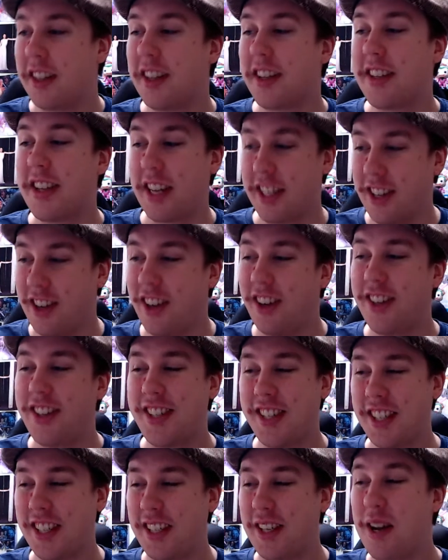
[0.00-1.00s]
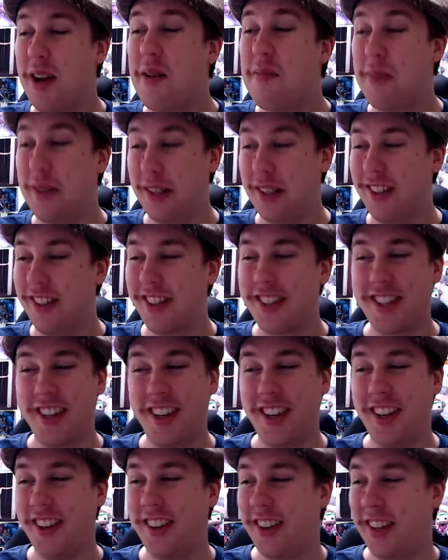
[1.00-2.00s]
the technology builds
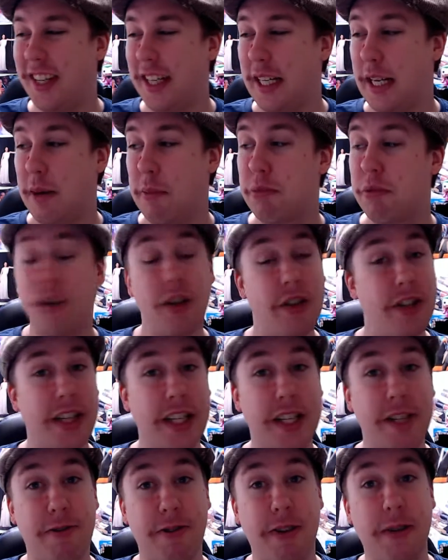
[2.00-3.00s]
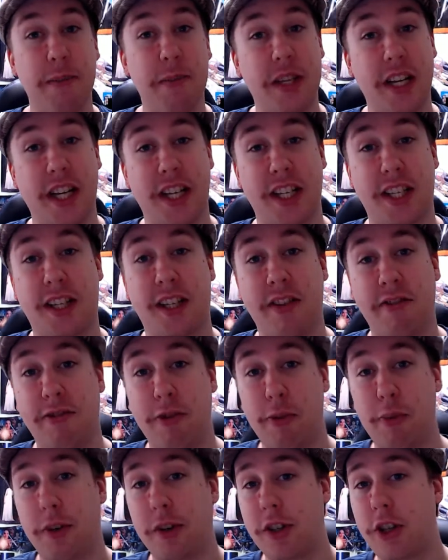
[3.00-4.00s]
on the Project Stream test
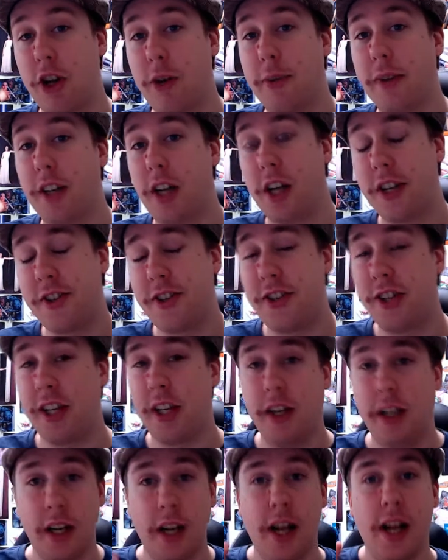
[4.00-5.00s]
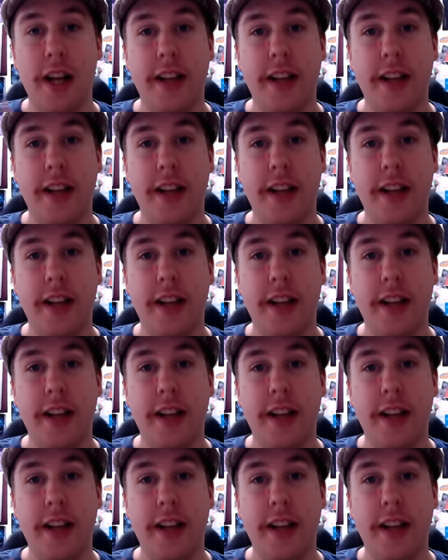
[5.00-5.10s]
from October last year.